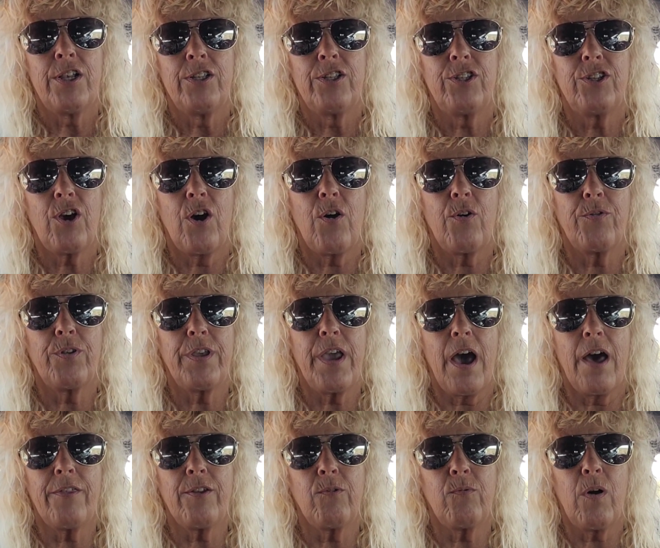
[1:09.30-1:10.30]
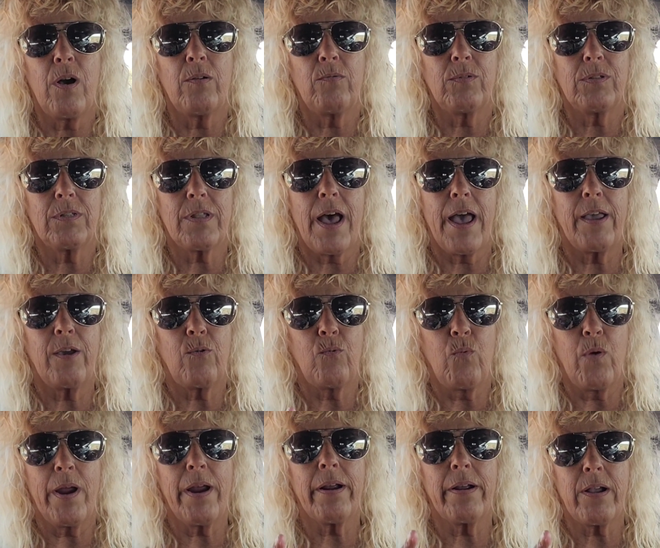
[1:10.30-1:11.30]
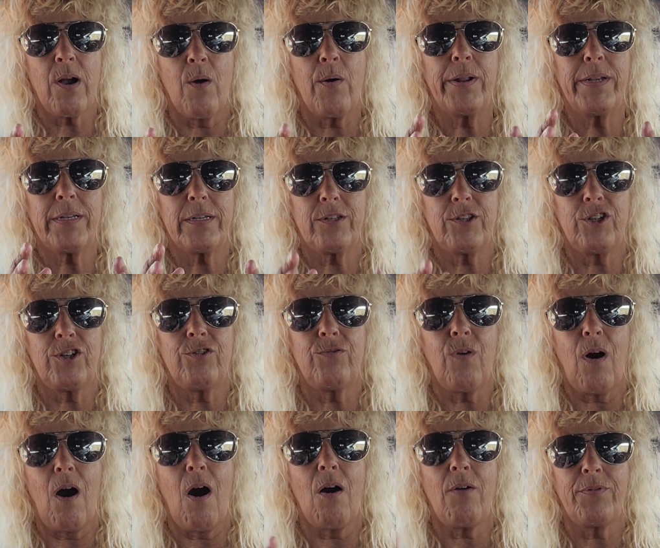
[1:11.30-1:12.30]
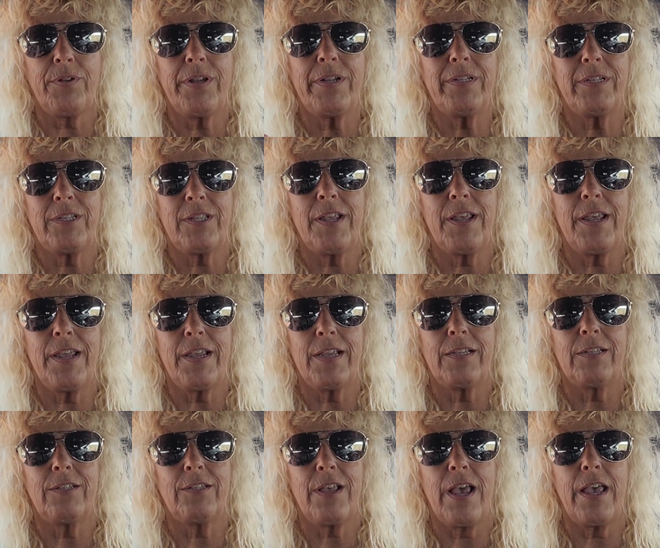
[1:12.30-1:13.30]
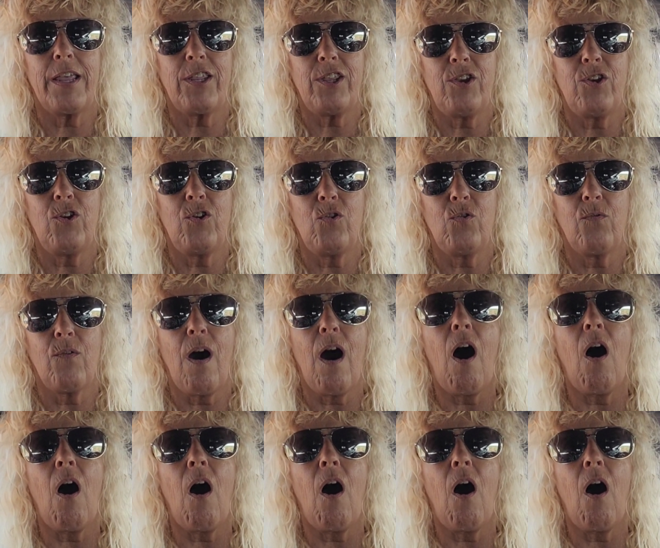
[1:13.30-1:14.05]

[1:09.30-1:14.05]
So the other one was like, we're going to do all these things that you